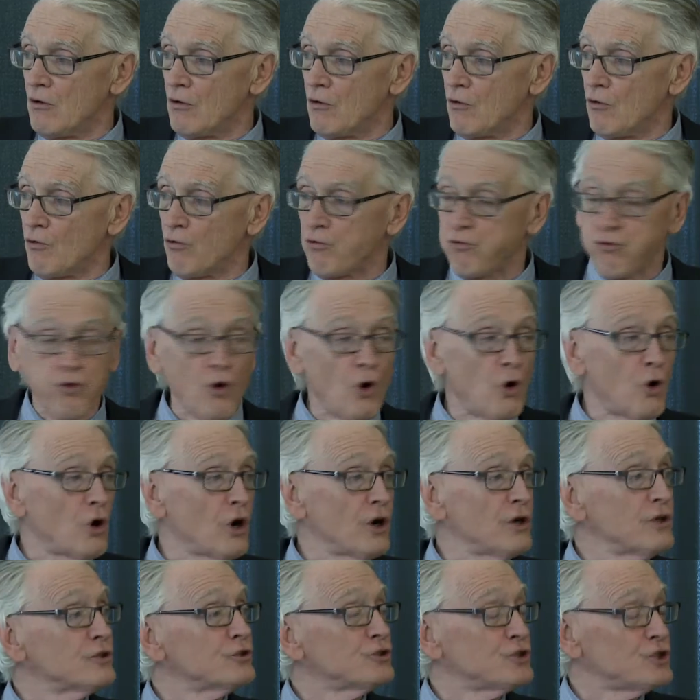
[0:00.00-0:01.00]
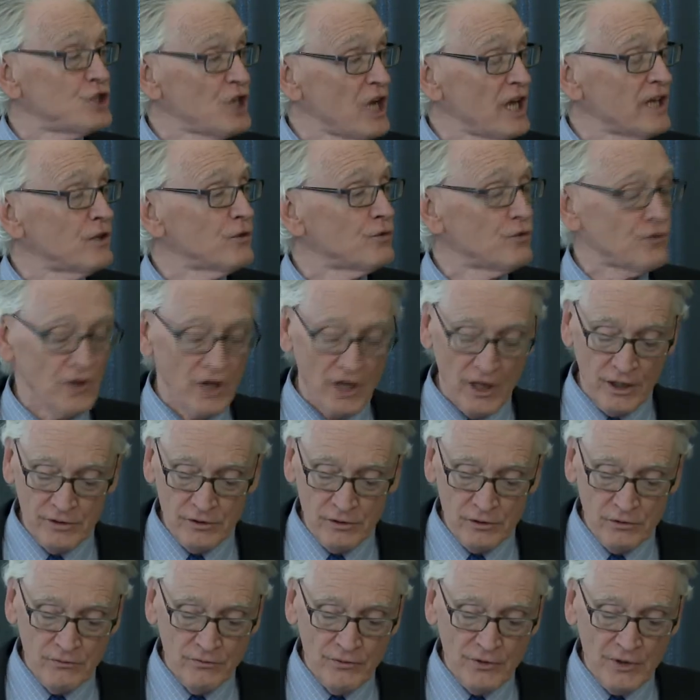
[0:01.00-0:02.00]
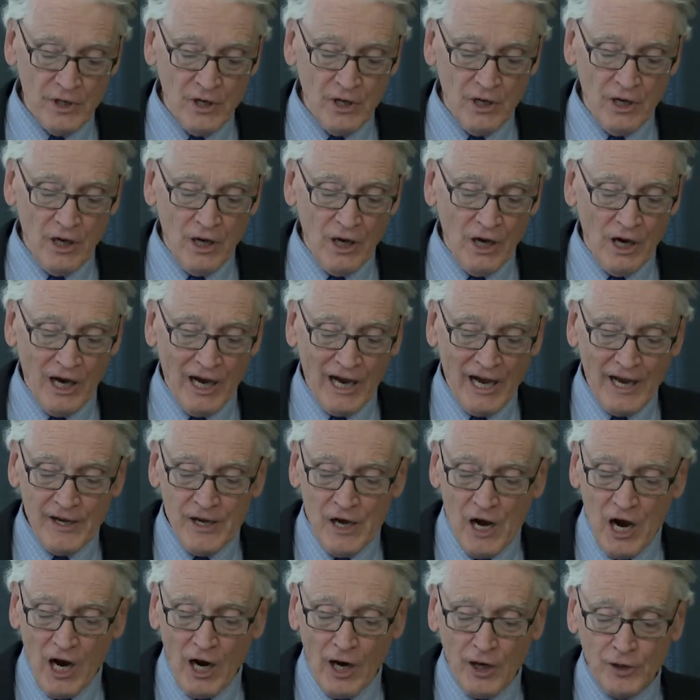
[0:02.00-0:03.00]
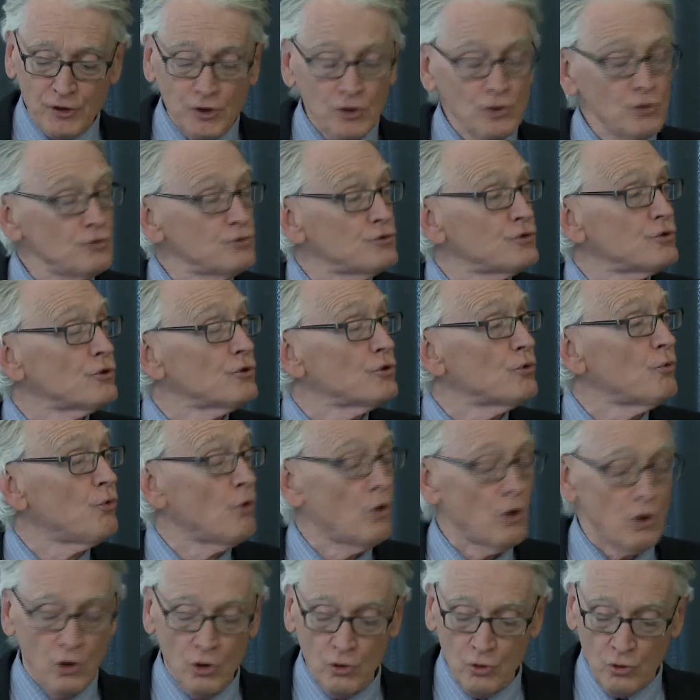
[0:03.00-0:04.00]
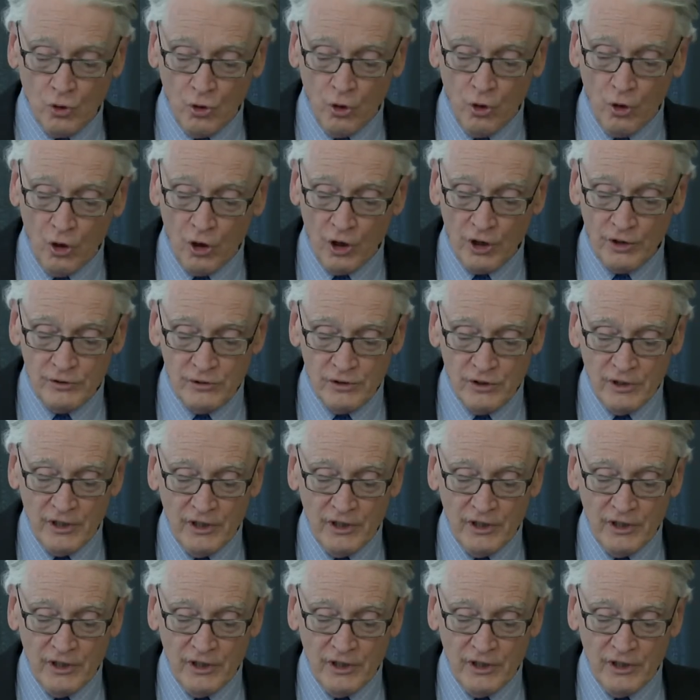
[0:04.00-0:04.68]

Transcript: for genocide, I argued to the World Court